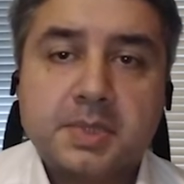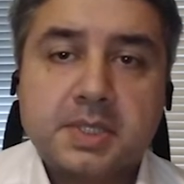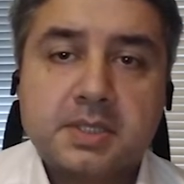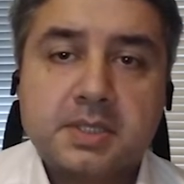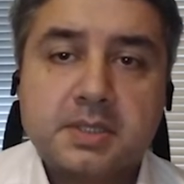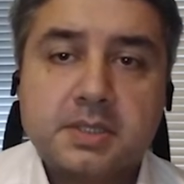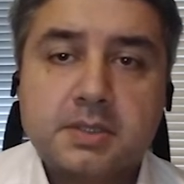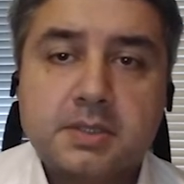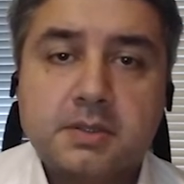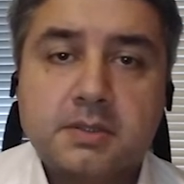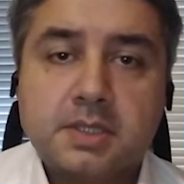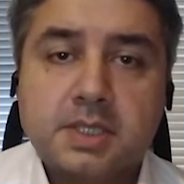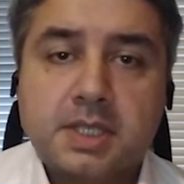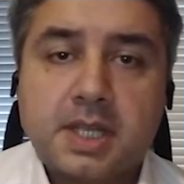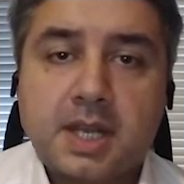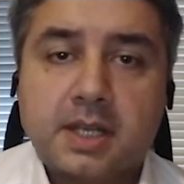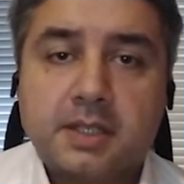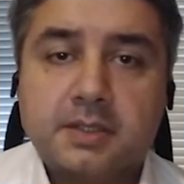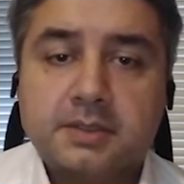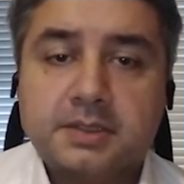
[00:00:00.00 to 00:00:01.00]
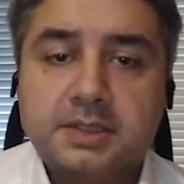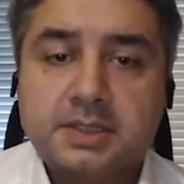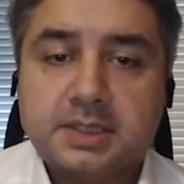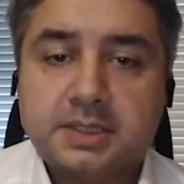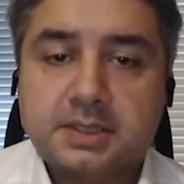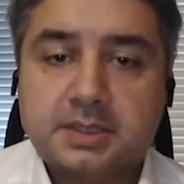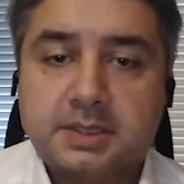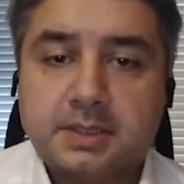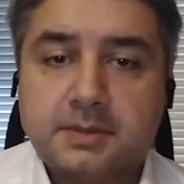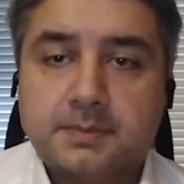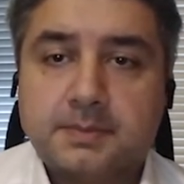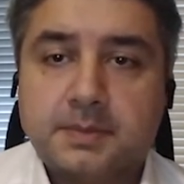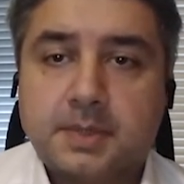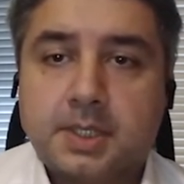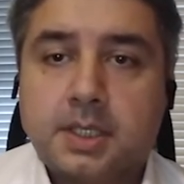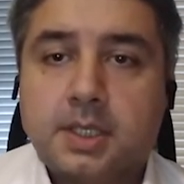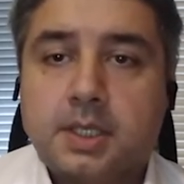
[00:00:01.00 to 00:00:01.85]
business to the ecosystem